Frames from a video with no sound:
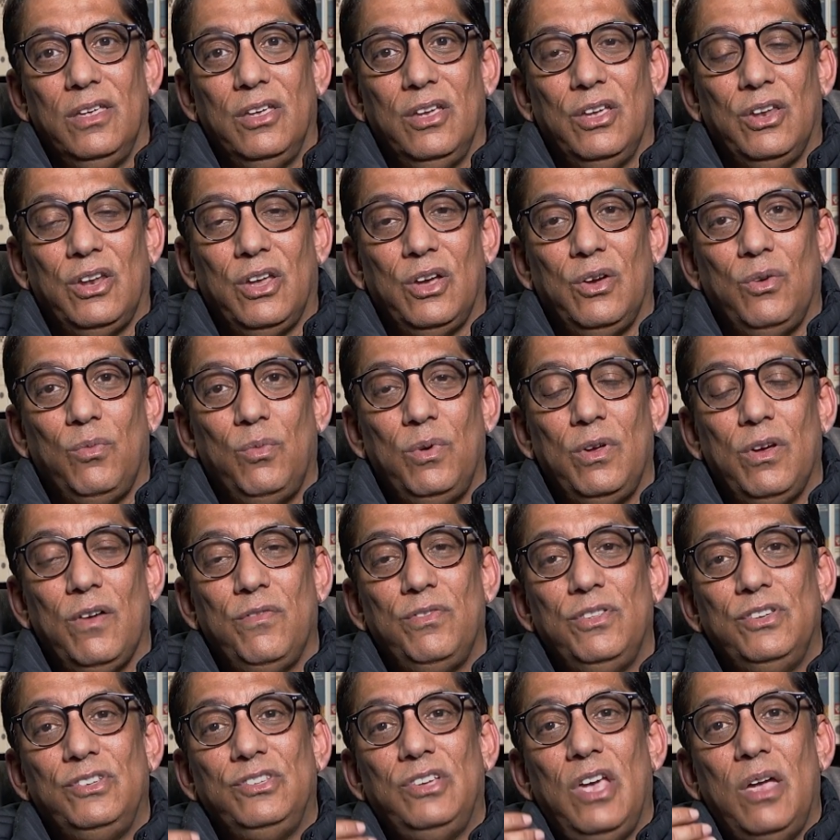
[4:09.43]
You know, we
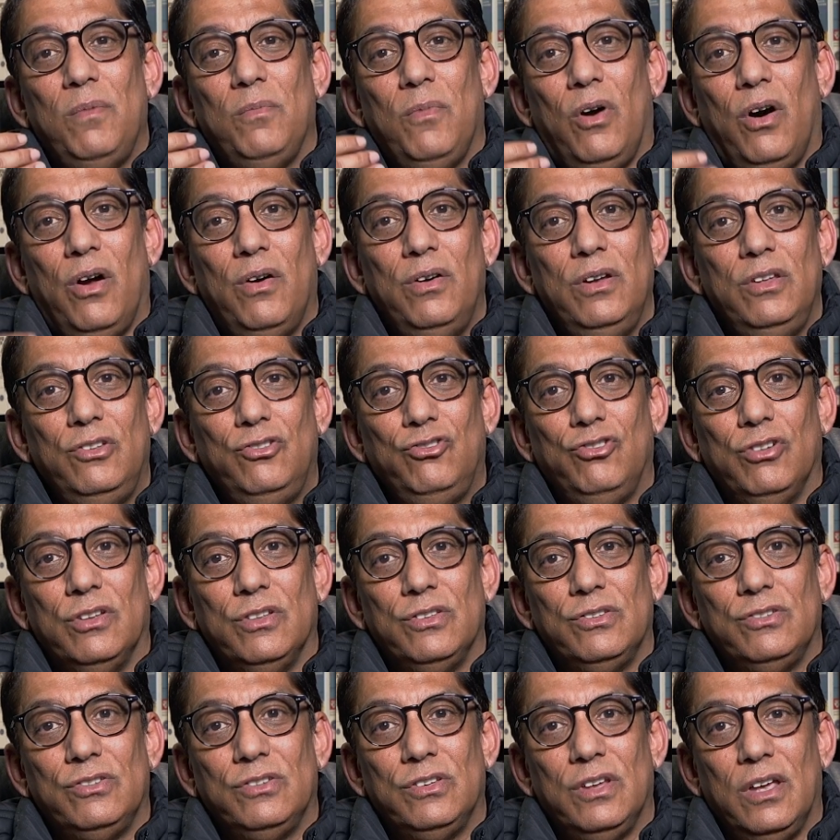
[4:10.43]
have the same
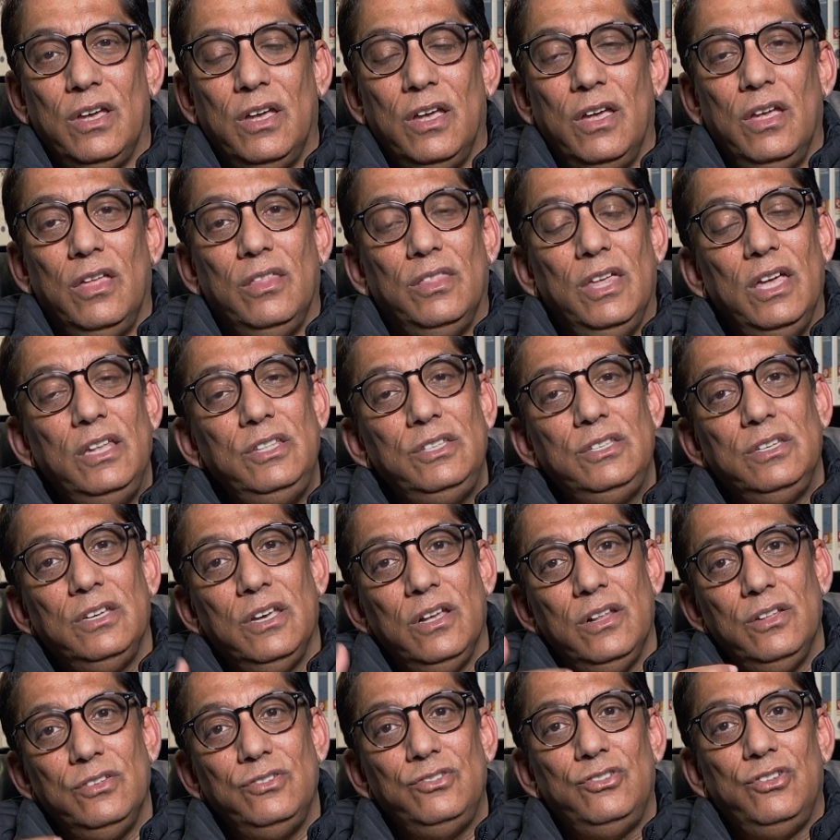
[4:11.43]
origins. That
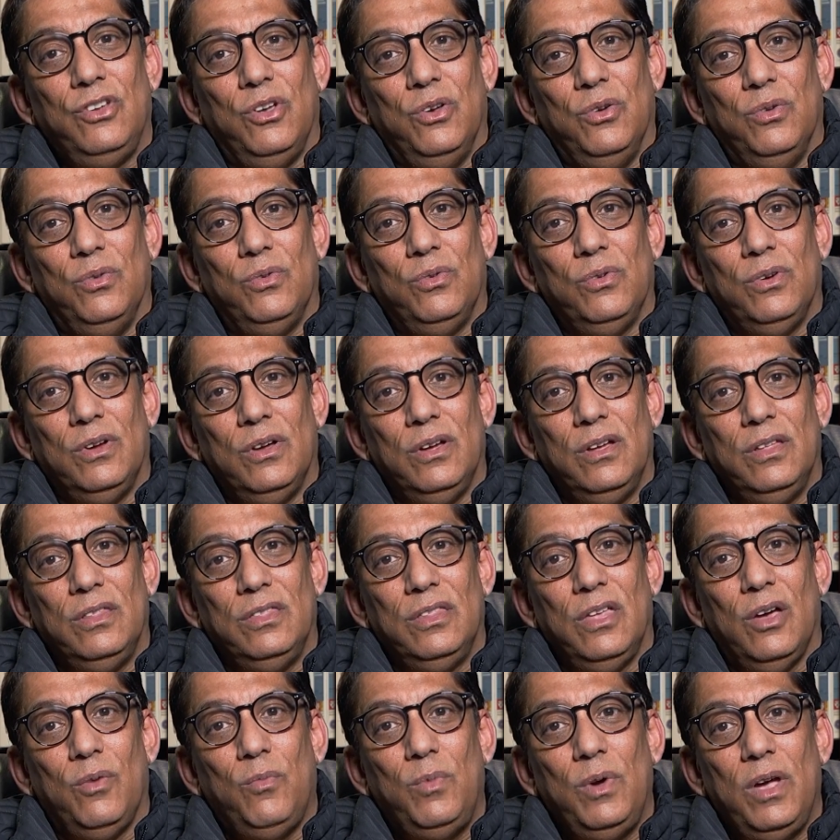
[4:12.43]
tells you
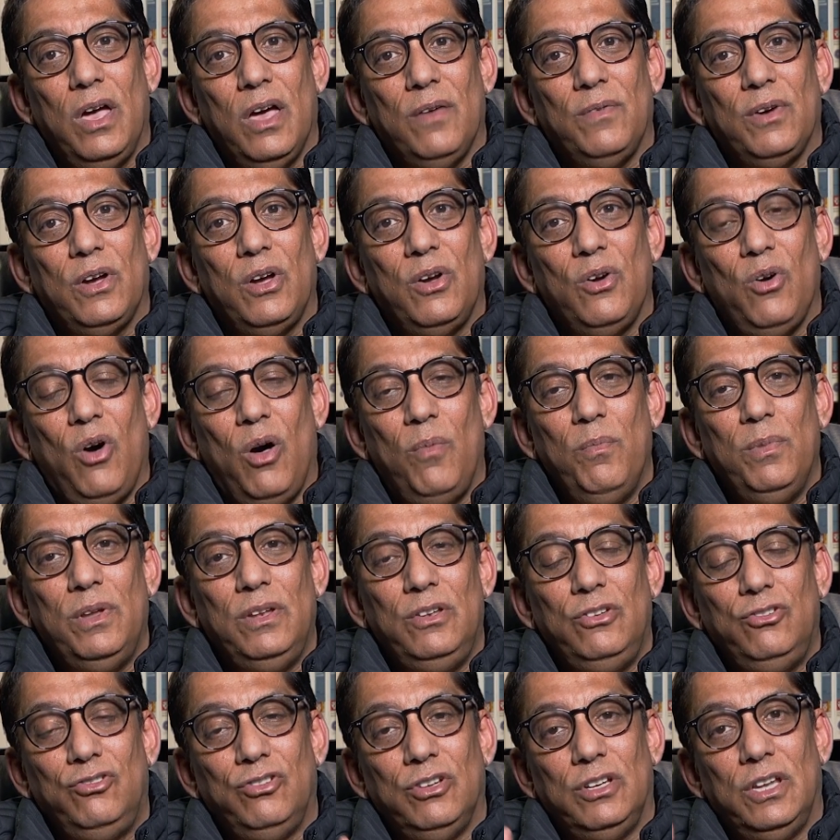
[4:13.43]
that we have a
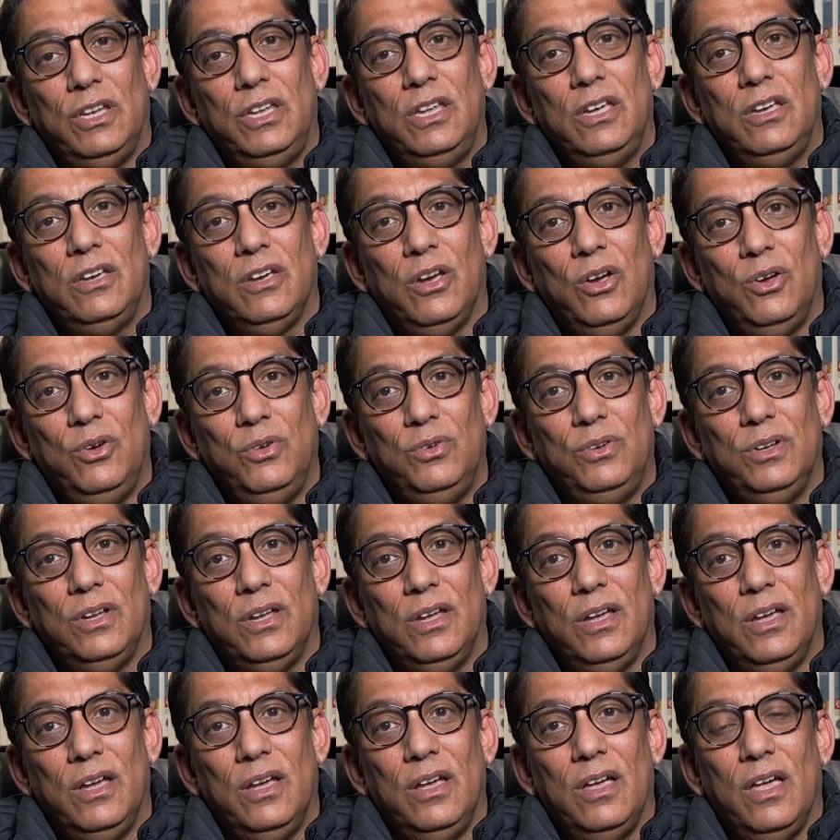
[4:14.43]
common genetic code
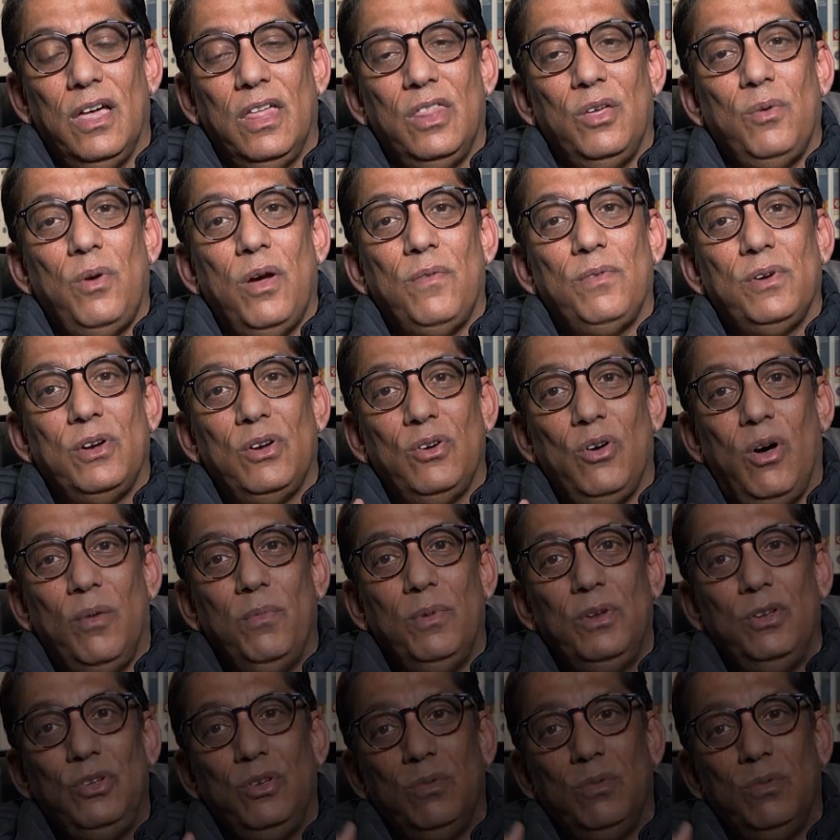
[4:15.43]
and that we have a common